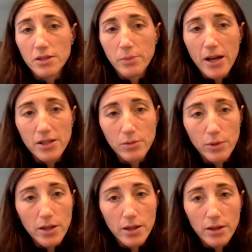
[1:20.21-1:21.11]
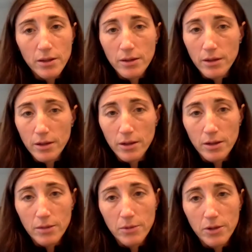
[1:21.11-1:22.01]
past weekend.
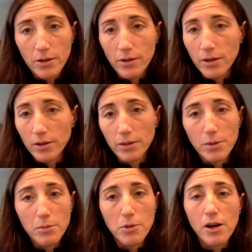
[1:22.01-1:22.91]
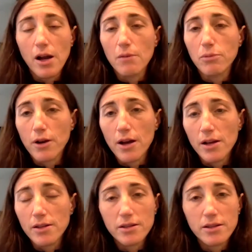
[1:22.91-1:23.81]
You know, they're a little bit more high
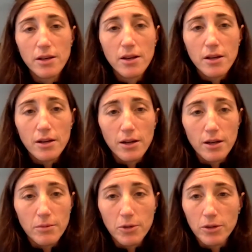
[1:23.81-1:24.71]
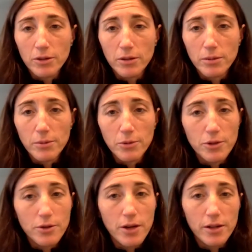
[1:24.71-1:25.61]
press. They're a little bit more
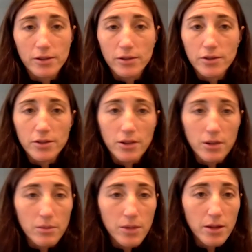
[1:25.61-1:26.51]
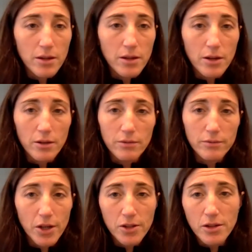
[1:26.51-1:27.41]
direct, so it's going to be, you know,
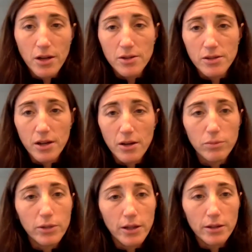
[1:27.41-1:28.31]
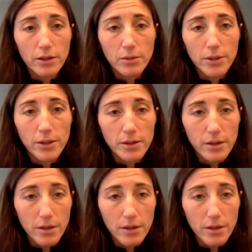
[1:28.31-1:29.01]
changing our style of play a little bit,